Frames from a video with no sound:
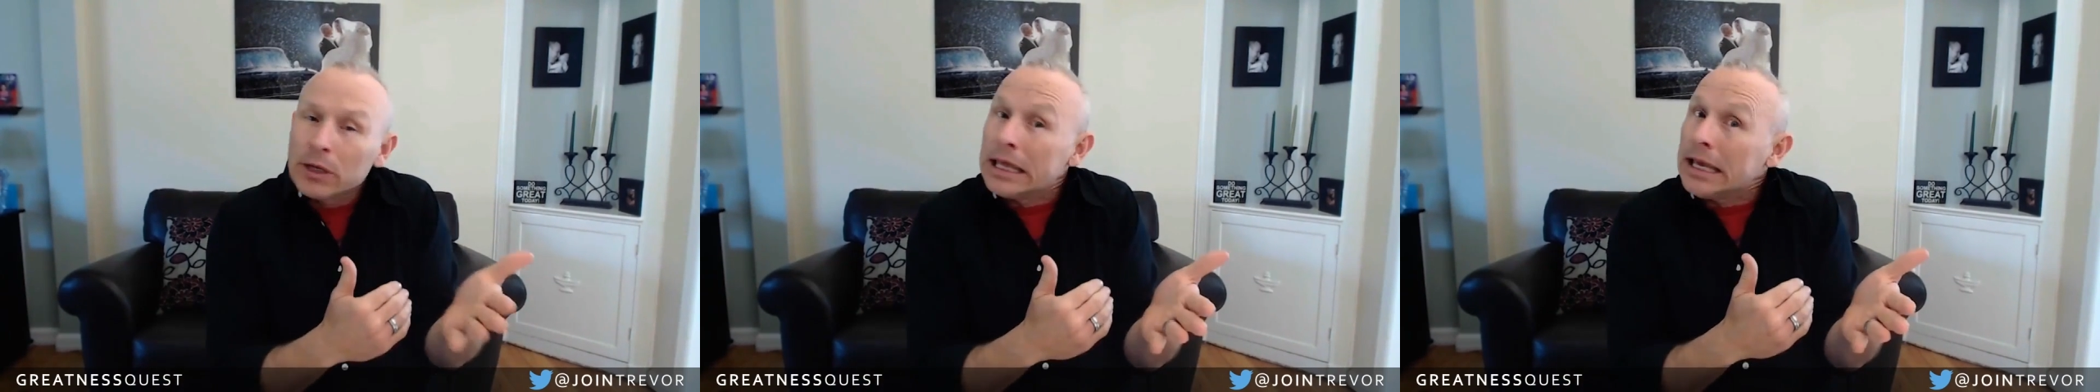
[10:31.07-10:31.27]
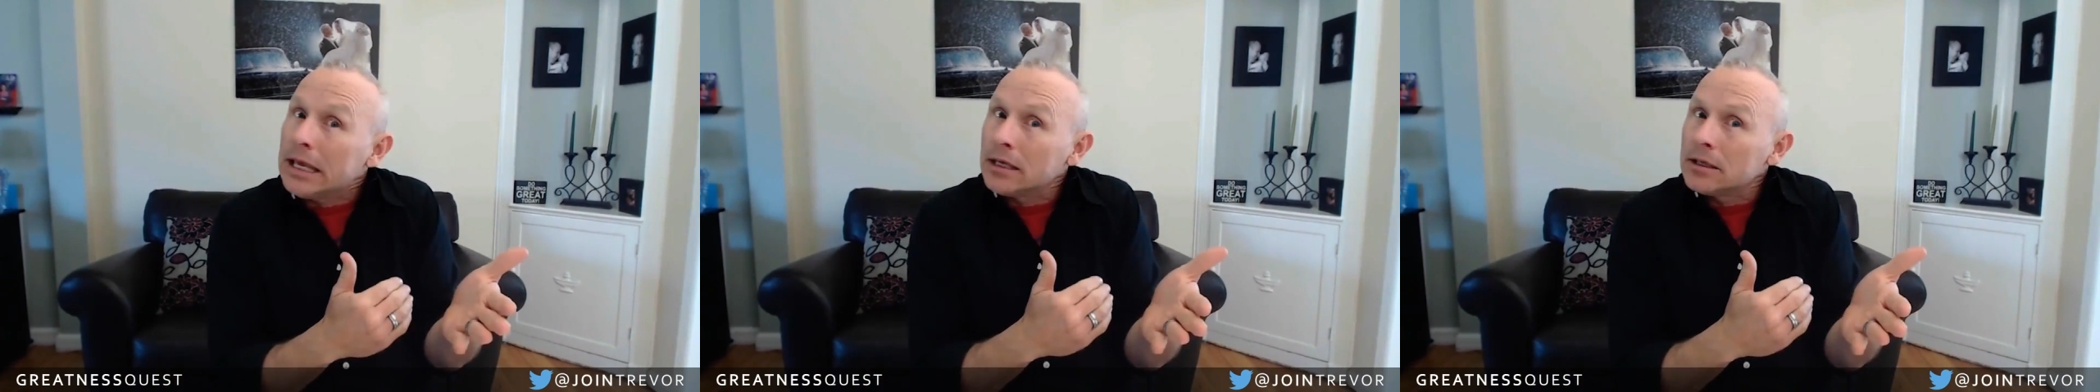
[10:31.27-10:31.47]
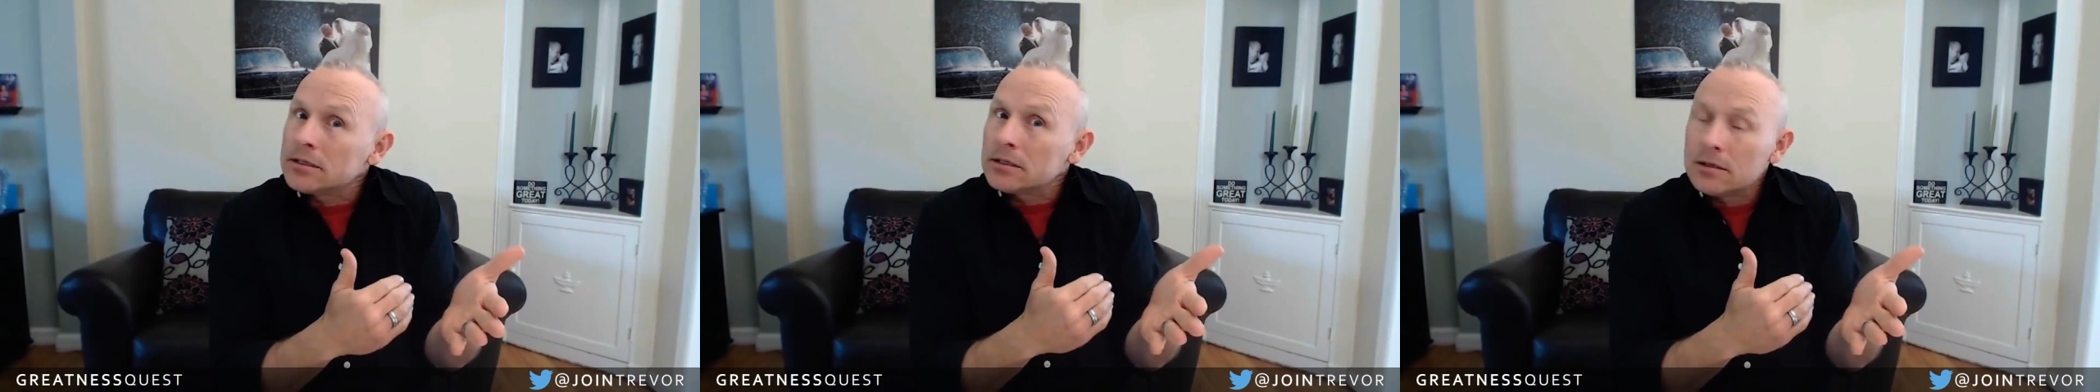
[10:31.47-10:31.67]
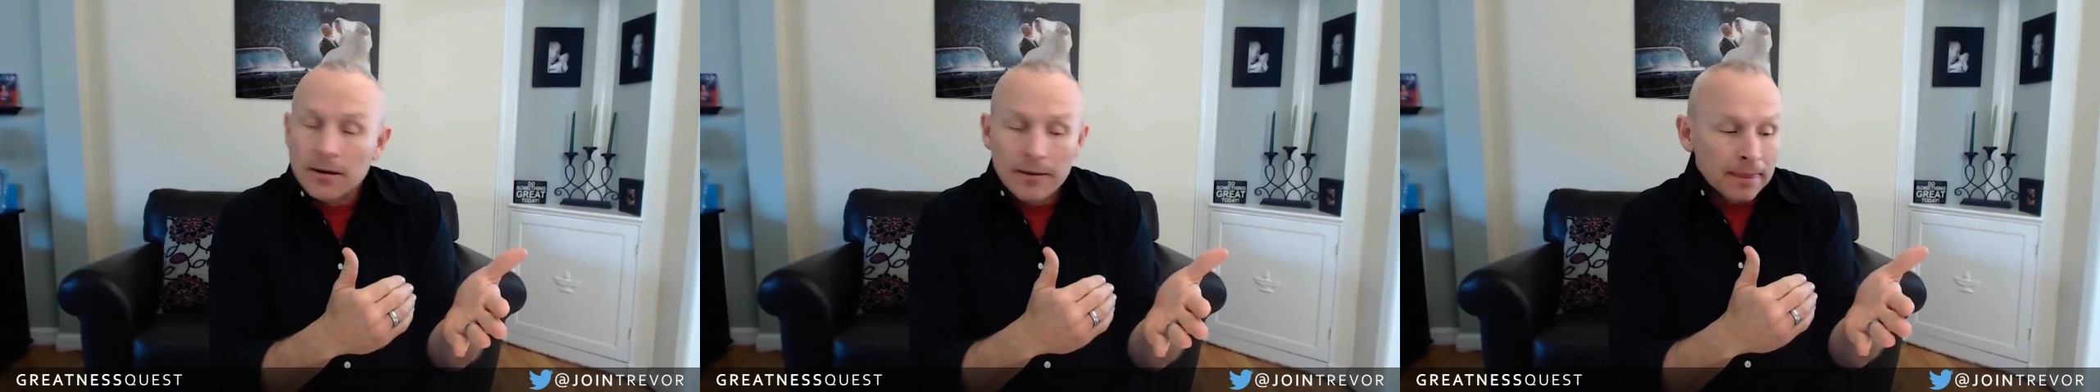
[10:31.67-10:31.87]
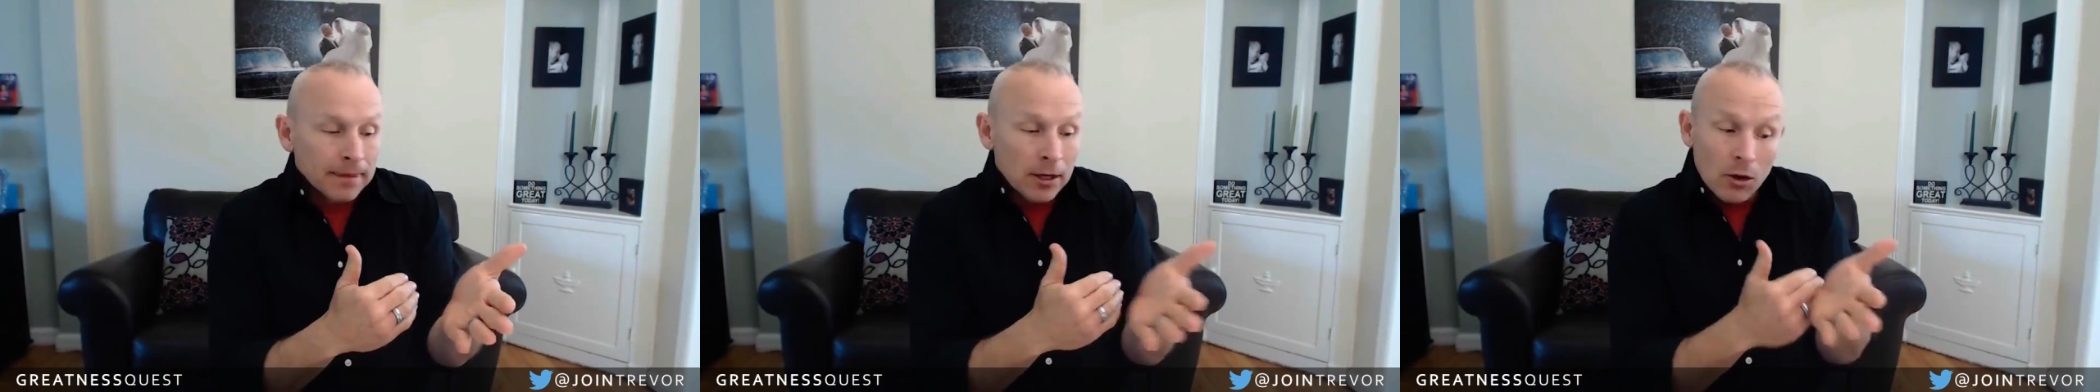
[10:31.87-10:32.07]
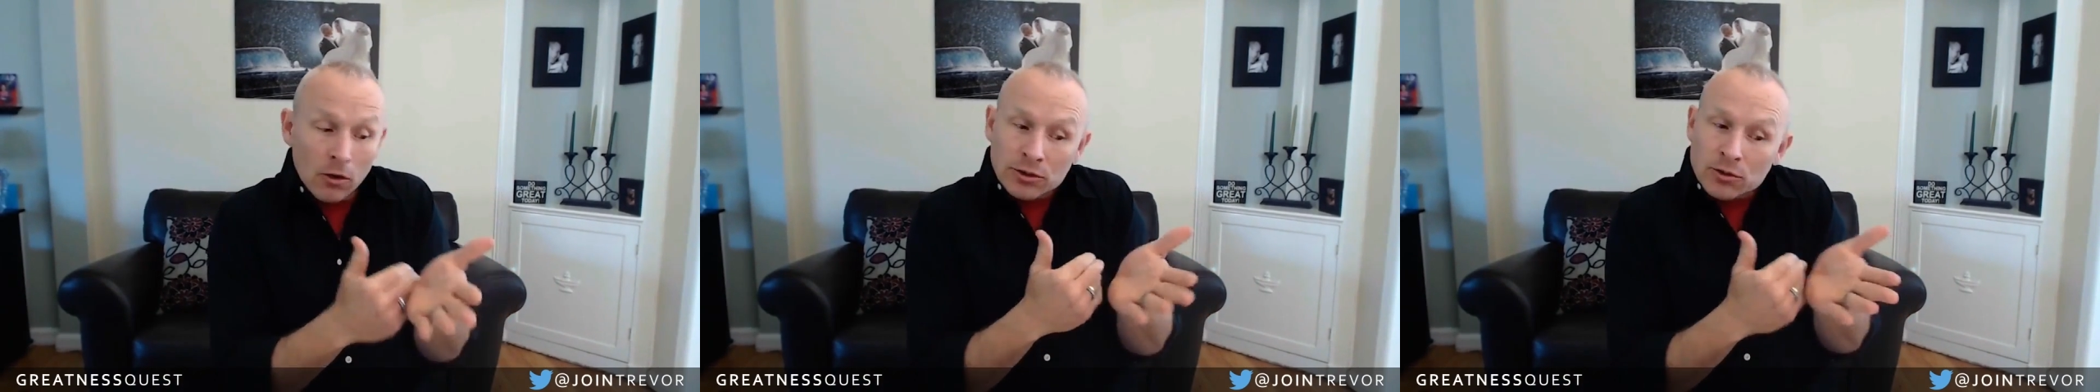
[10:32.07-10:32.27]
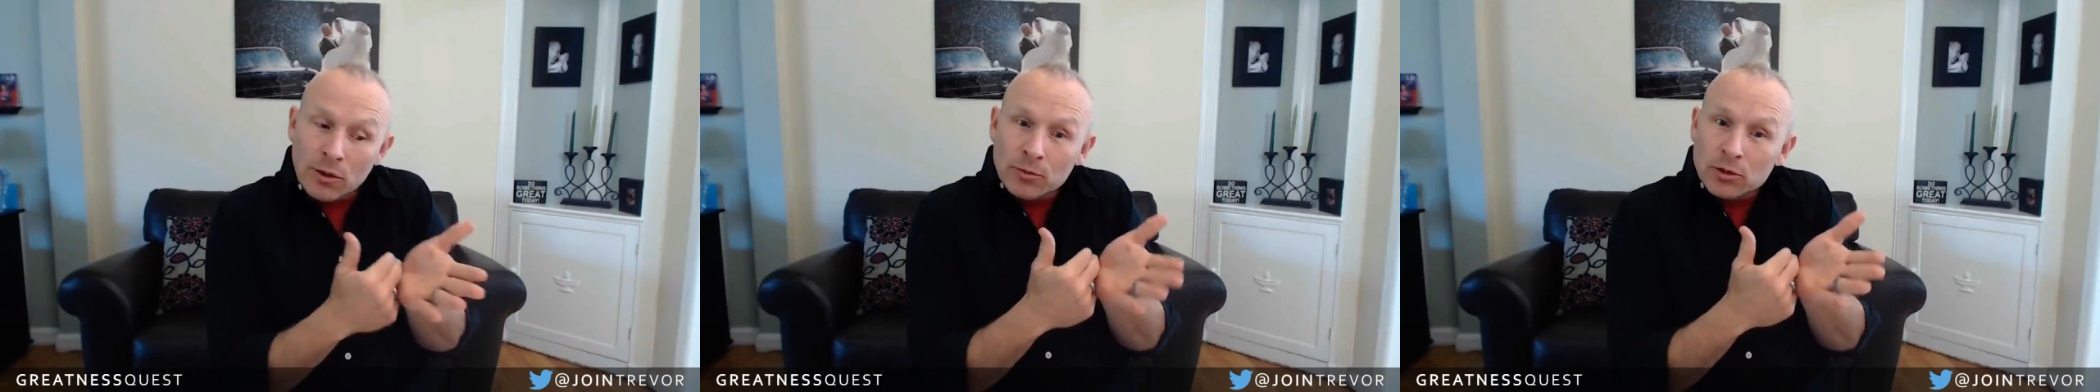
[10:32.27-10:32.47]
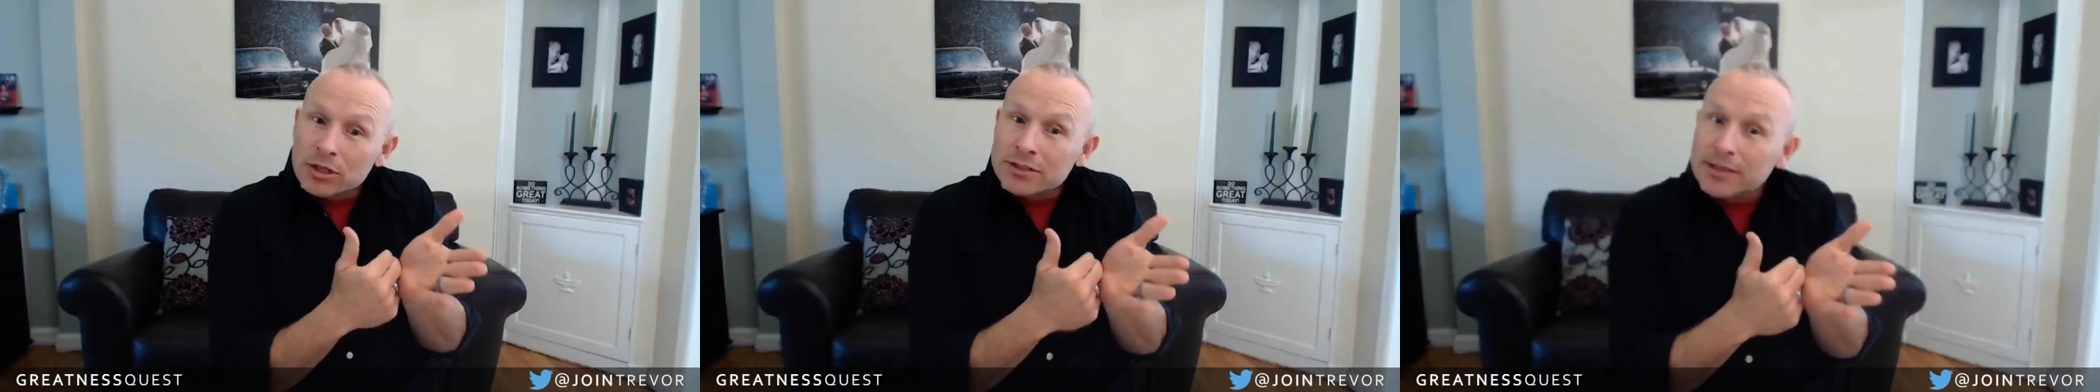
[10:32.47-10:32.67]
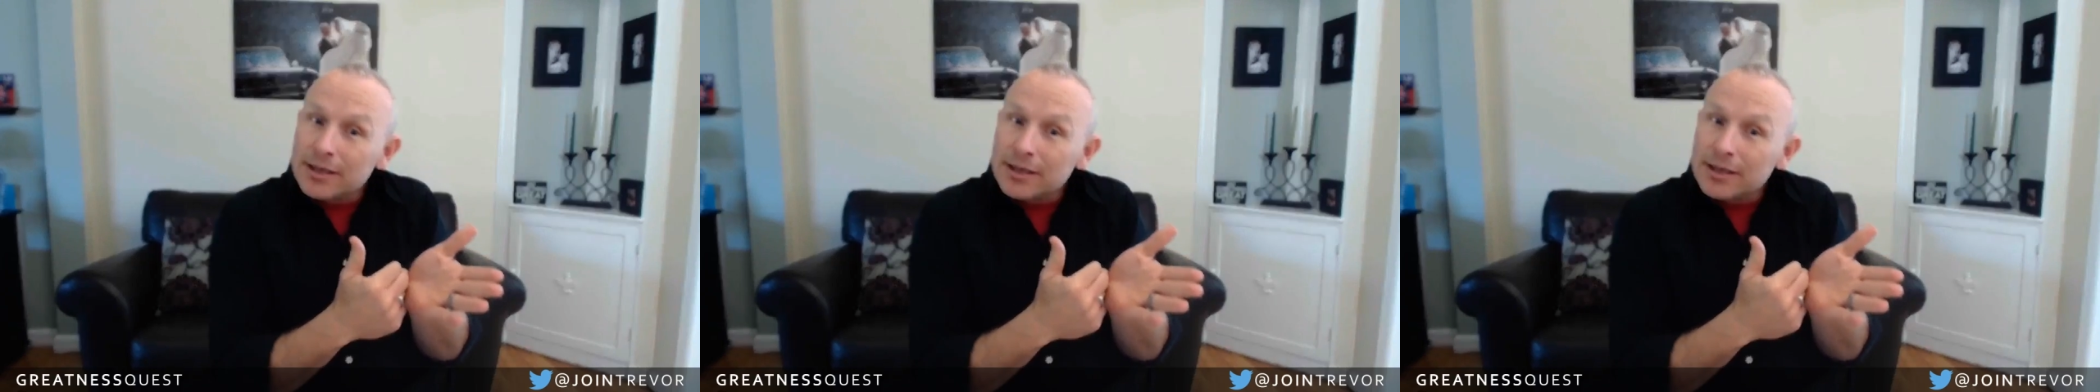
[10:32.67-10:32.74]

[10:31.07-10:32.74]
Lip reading: leads. You know, and someone just